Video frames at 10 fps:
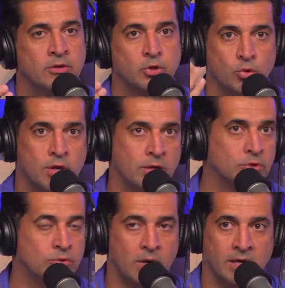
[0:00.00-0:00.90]
You come
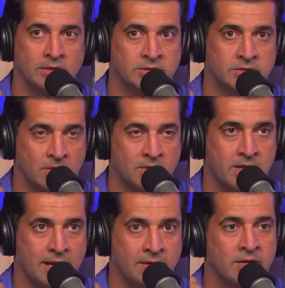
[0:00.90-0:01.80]
to us,
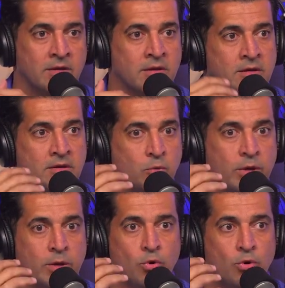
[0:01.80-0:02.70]
okay? There you go.
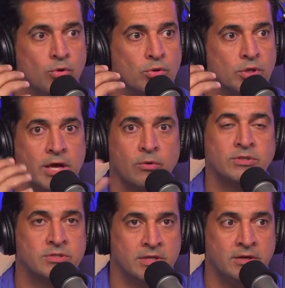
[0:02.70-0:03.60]
We will
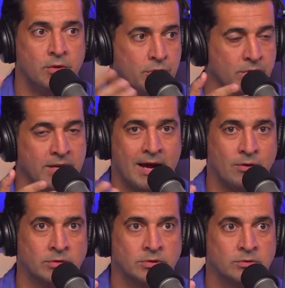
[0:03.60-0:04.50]
guarantee three
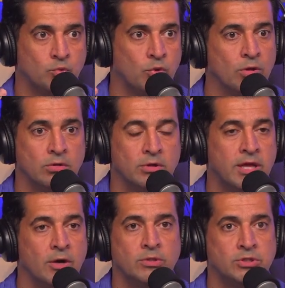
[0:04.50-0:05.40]
hours. We'll
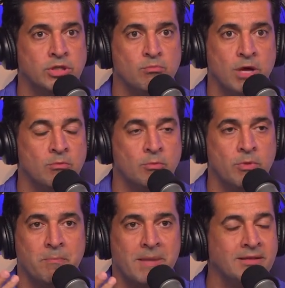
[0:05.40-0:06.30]
guarantee minimum
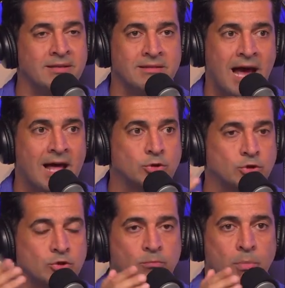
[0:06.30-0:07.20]
a million dollars
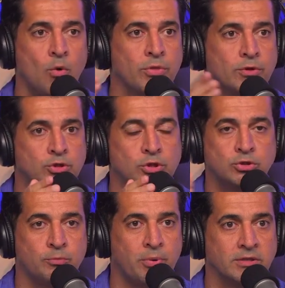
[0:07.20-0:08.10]
to both
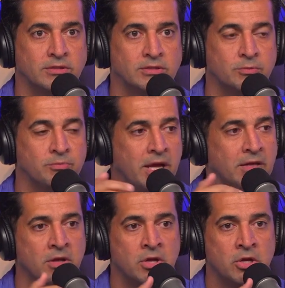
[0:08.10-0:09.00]
just to
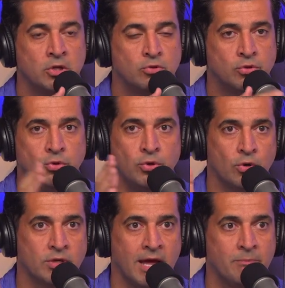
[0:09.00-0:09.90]
participate to
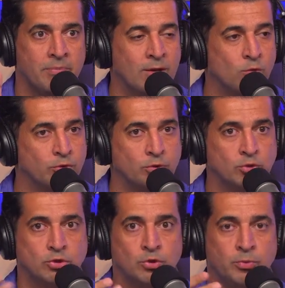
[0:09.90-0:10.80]
your campaign. We'll do a
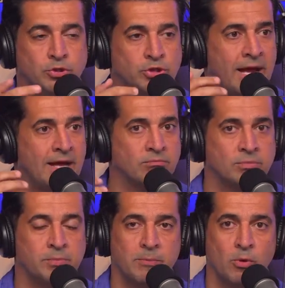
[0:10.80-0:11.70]
super chat.
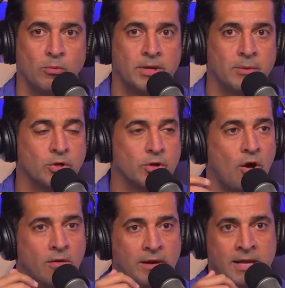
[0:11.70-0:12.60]
People will be able to
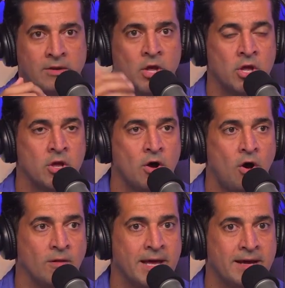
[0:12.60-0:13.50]
call in,
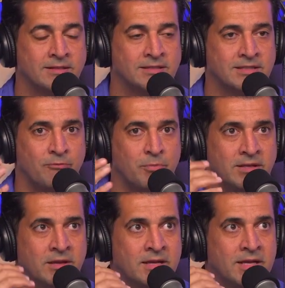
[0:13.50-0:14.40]
all that other stuff.
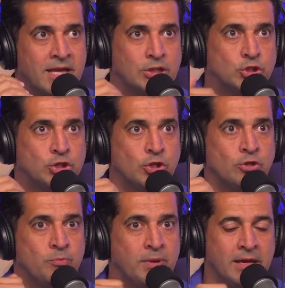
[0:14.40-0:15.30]
But it
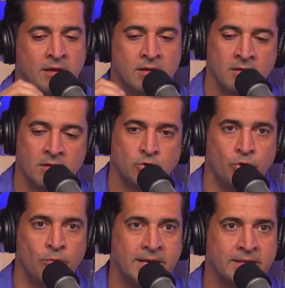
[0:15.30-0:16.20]
shouldn't be
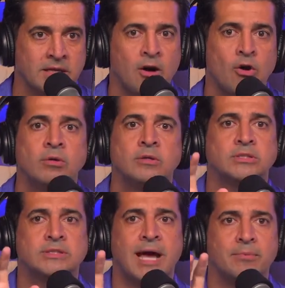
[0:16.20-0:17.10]
two minutes. Oh,
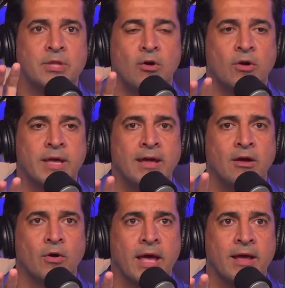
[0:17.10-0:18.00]
stop. No, okay,
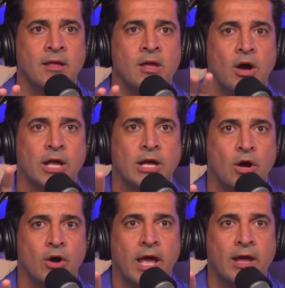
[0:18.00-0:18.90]
okay, okay,
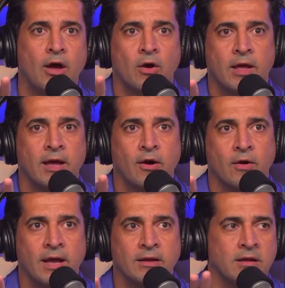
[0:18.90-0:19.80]
okay, okay,
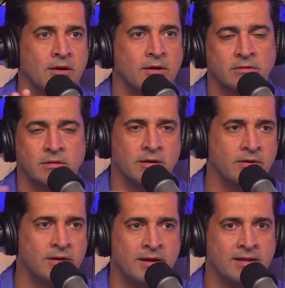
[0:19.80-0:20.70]
okay. No, no, no, no,
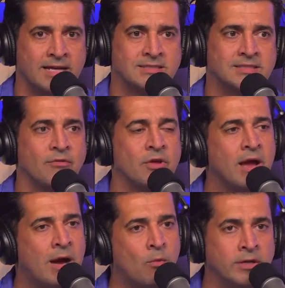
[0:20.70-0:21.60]
none of that exactly, stuff.
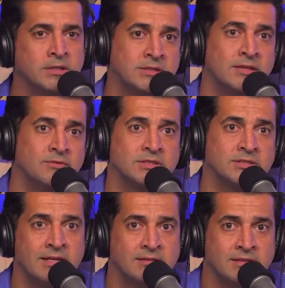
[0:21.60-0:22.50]
Yeah. I want to see if
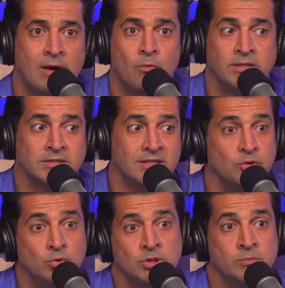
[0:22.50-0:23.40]
DeSantis, I want to see if
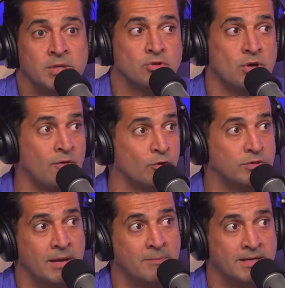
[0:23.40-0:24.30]
Newsom can talk for
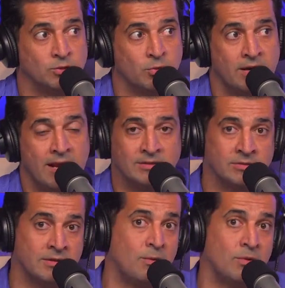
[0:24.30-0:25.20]
10 minutes with an
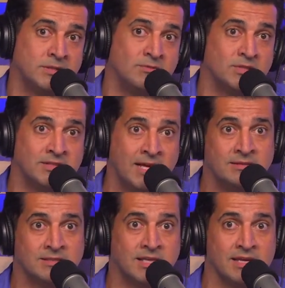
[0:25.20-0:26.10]
answer, and I want to see if
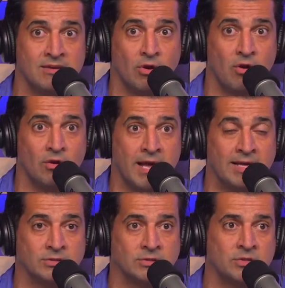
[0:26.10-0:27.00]
DeSantis can give a long
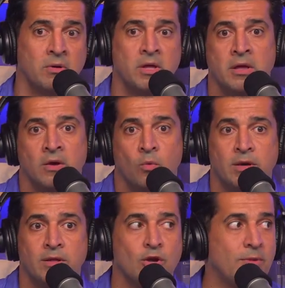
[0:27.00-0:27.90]
answer. So, right. what
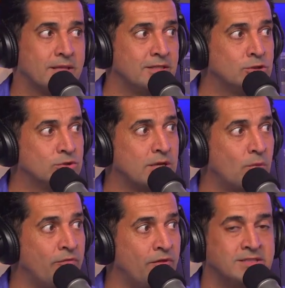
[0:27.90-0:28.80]
do you think about the issues that
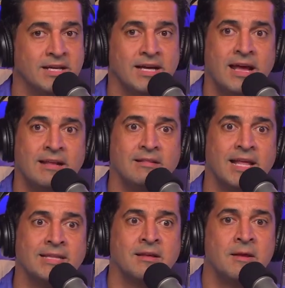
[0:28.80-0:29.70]
we're facing? And, and
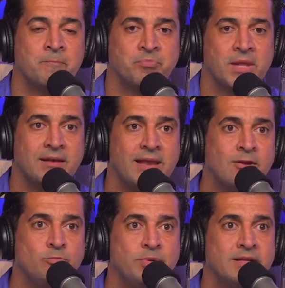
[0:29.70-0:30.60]
let, let
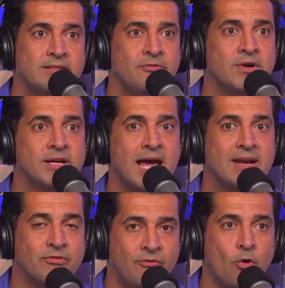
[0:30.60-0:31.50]
it be a different kind
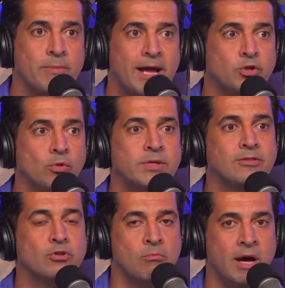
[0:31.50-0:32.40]
of a format. You'll
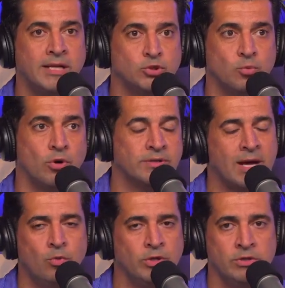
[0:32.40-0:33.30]
get the money's worth. I
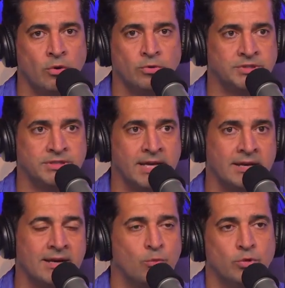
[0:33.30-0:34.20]
wouldn't go to
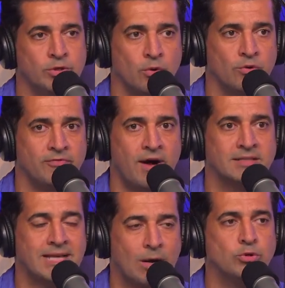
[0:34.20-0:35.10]
CNN. I wouldn't go to
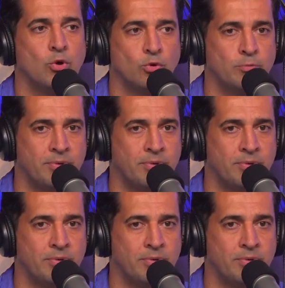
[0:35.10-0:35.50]
Fox. I would go to a